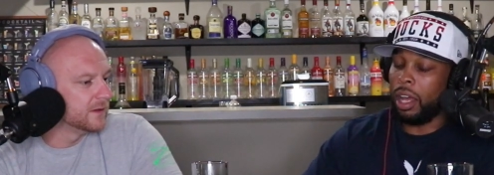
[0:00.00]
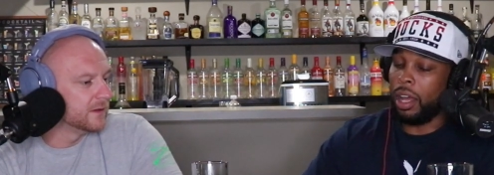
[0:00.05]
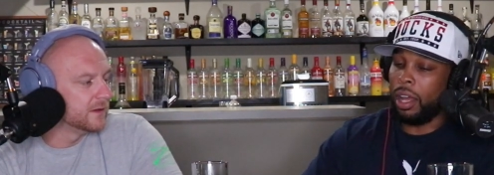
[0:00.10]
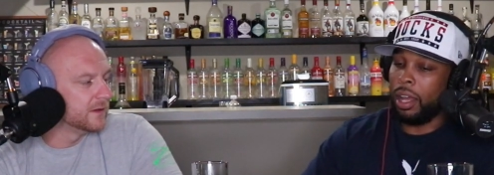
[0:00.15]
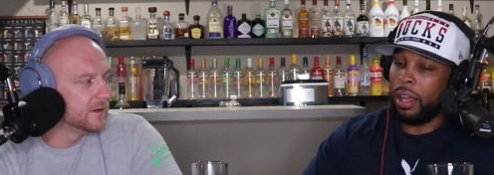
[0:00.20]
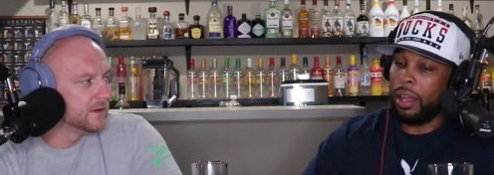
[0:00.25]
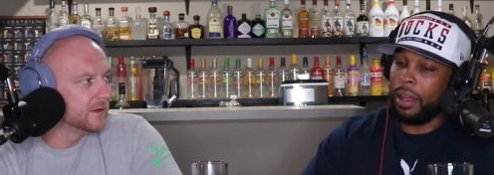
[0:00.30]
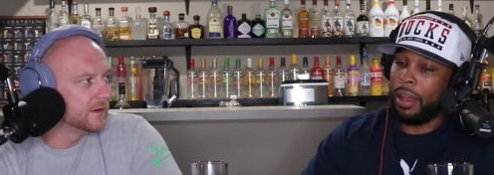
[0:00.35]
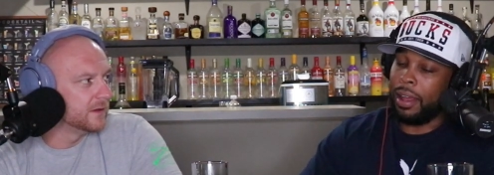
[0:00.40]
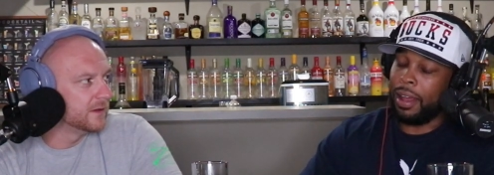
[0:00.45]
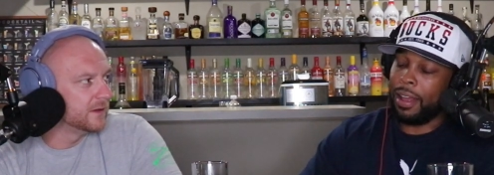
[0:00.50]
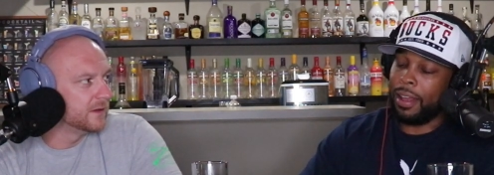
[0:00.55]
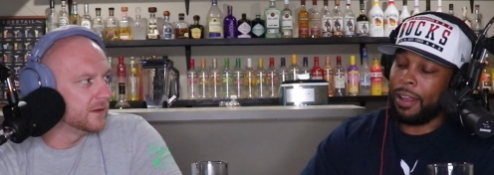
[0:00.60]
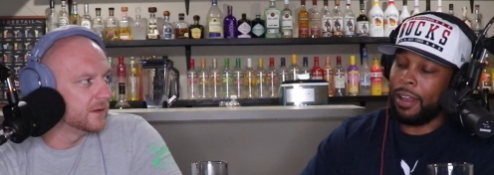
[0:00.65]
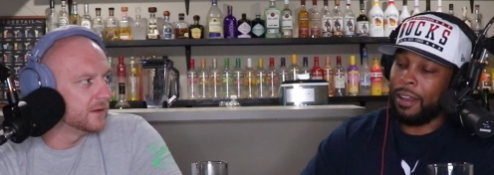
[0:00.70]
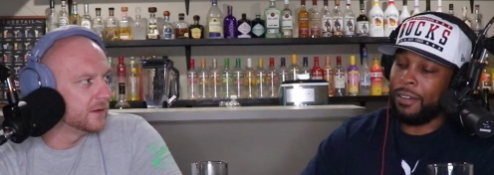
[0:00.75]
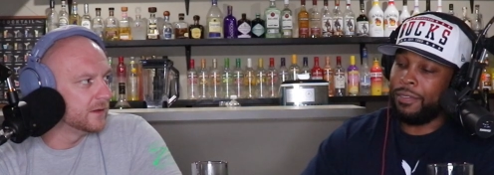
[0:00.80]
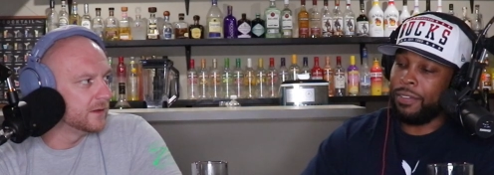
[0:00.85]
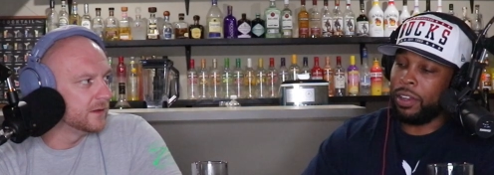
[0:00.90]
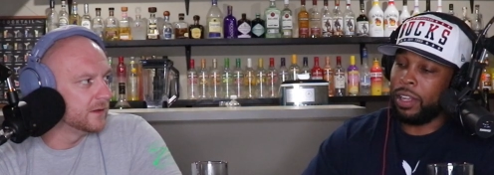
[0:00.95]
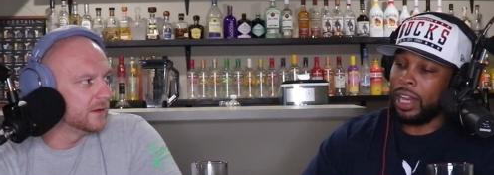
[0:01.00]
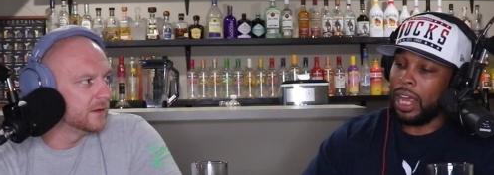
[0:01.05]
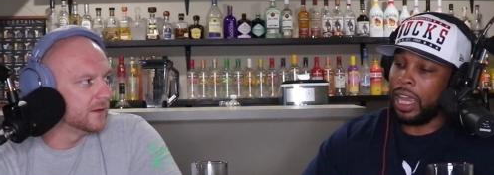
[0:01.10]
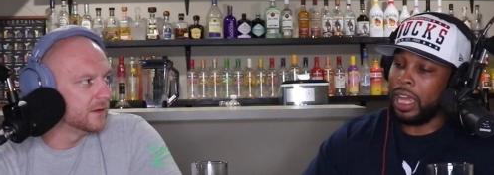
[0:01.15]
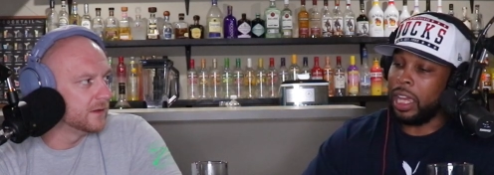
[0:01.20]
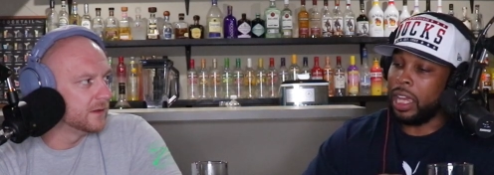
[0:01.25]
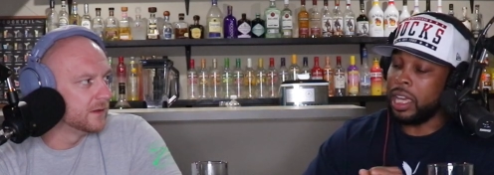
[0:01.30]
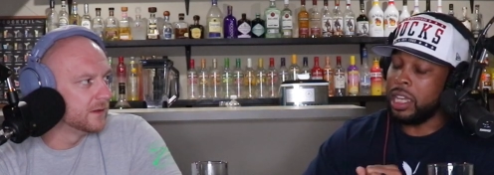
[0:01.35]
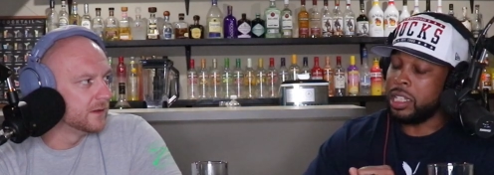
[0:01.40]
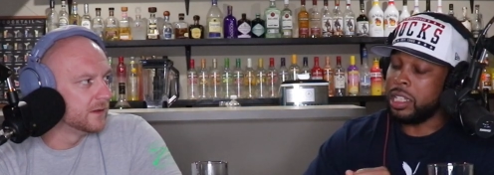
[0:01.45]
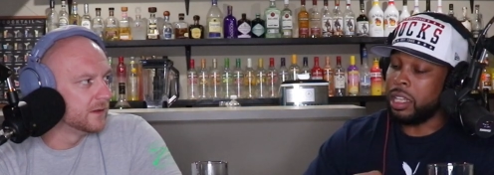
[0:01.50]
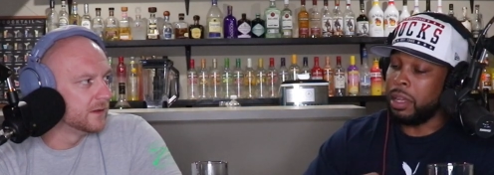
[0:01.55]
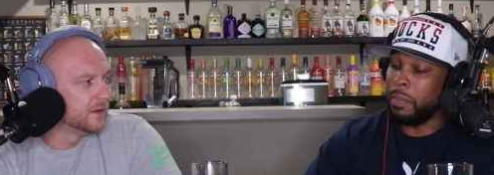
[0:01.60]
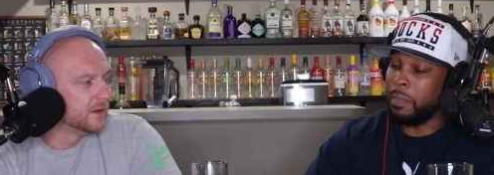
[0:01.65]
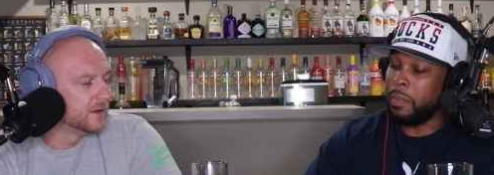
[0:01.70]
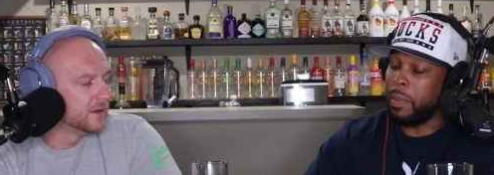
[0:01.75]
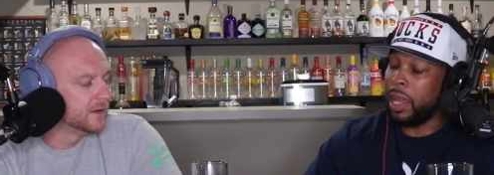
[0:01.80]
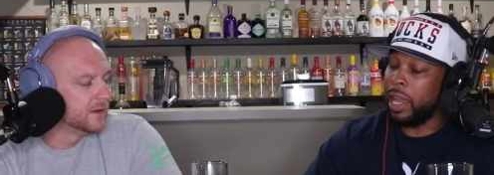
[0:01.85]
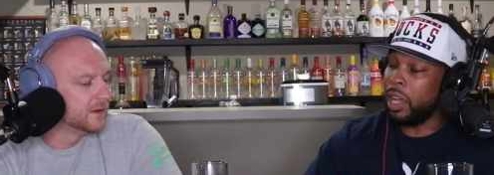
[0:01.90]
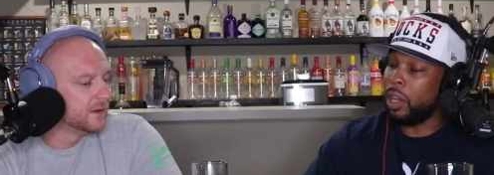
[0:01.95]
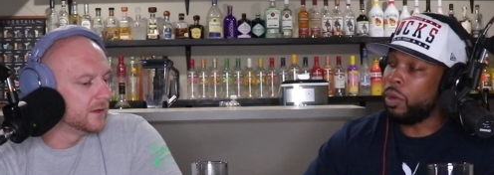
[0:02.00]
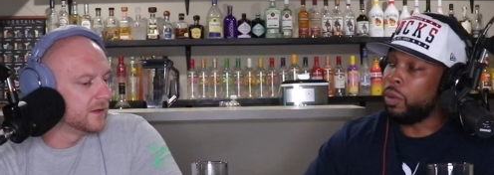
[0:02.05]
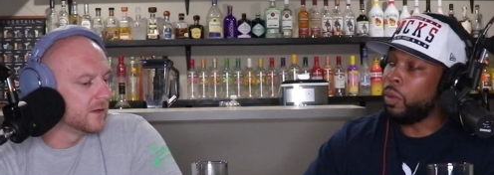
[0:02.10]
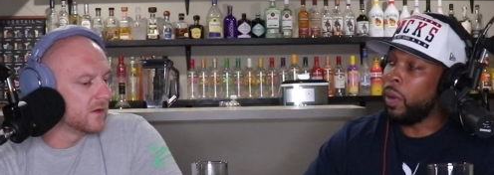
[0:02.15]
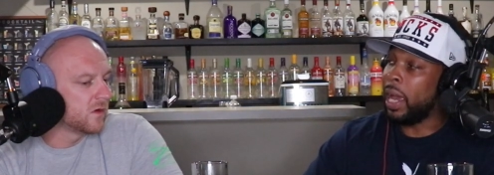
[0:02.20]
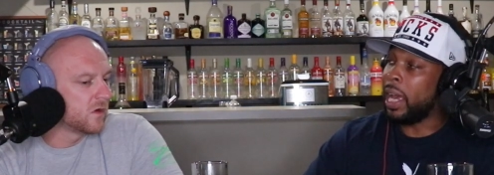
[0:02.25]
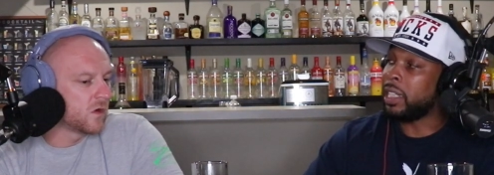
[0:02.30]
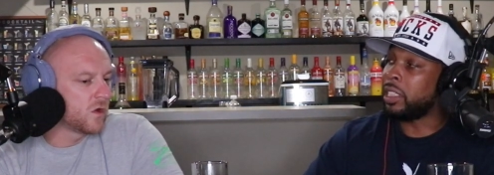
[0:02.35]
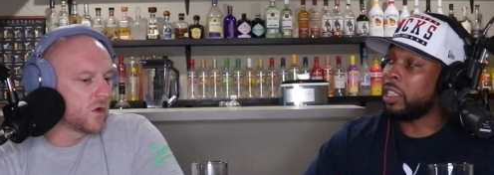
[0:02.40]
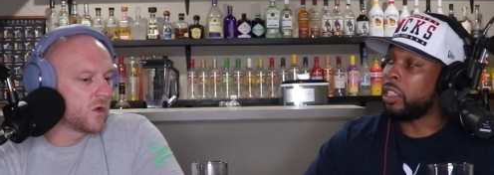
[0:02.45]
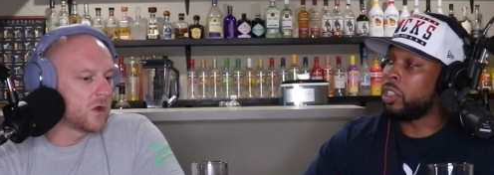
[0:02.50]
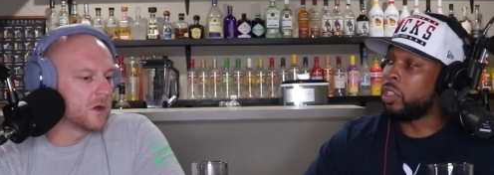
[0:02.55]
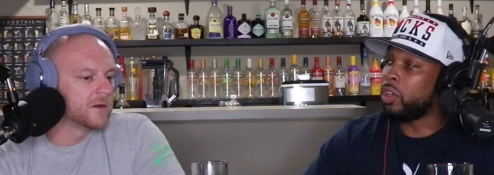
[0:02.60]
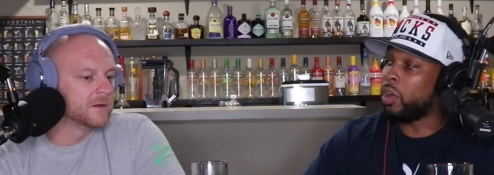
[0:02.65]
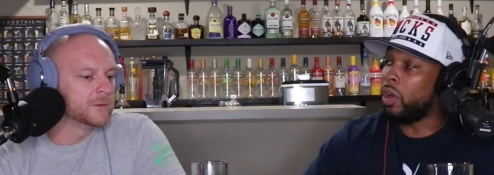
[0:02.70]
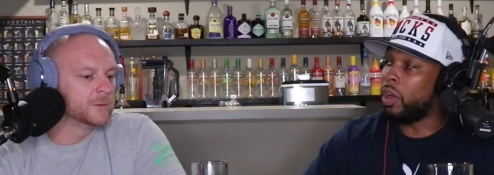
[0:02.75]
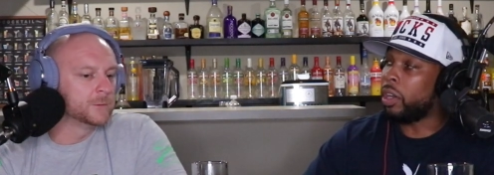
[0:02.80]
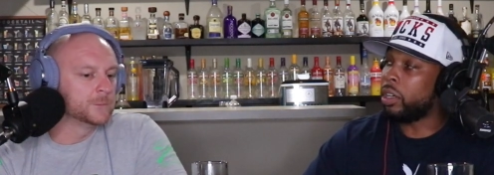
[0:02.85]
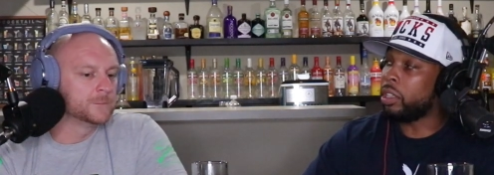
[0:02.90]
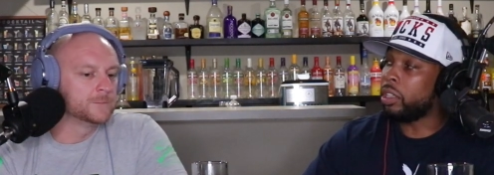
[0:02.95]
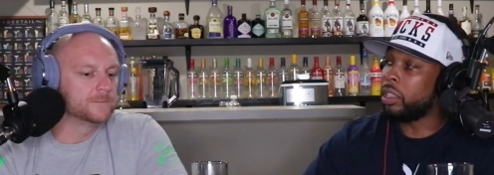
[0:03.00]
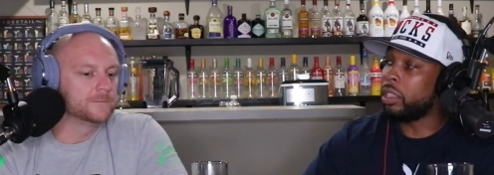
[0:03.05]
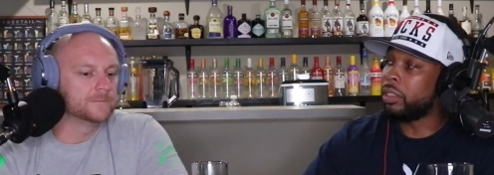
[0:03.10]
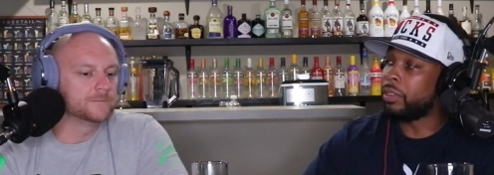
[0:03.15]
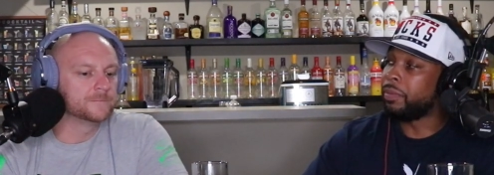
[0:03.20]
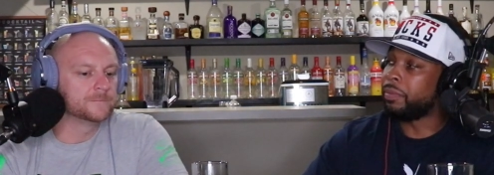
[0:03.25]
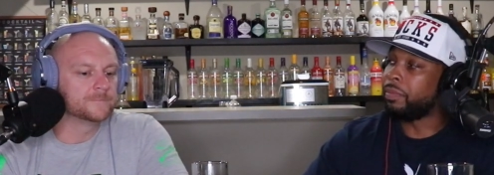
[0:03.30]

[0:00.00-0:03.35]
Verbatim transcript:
Speaker 1: Uh, I feel like as a man who has a daughter,